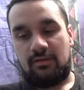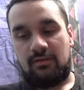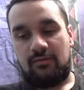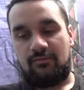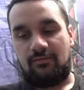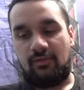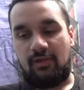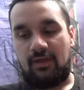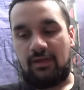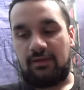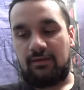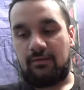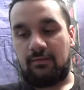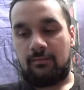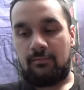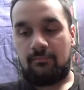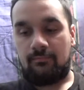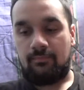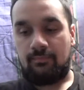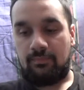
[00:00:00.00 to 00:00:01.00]
Flying,
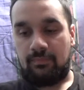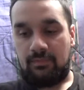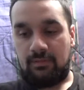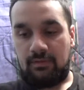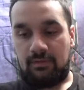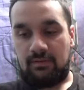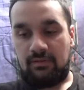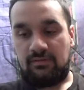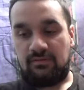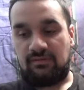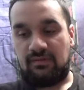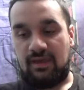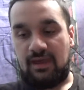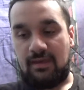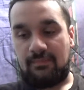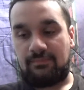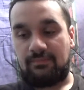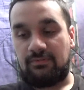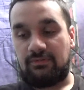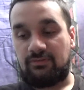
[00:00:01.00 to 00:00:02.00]

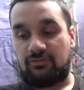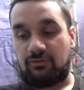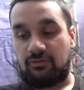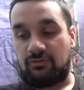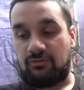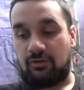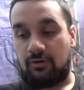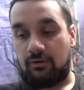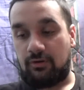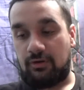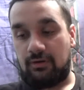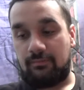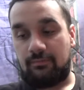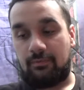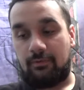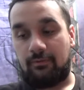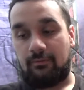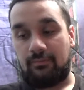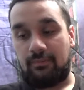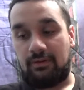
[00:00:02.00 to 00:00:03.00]
tap, destroy target
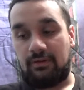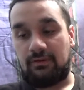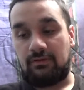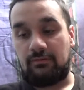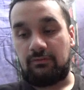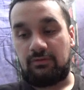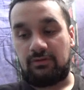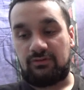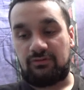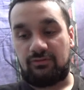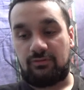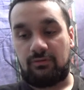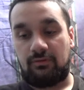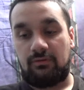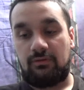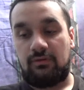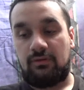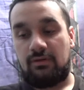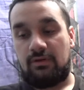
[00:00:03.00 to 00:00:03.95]
permanent you control,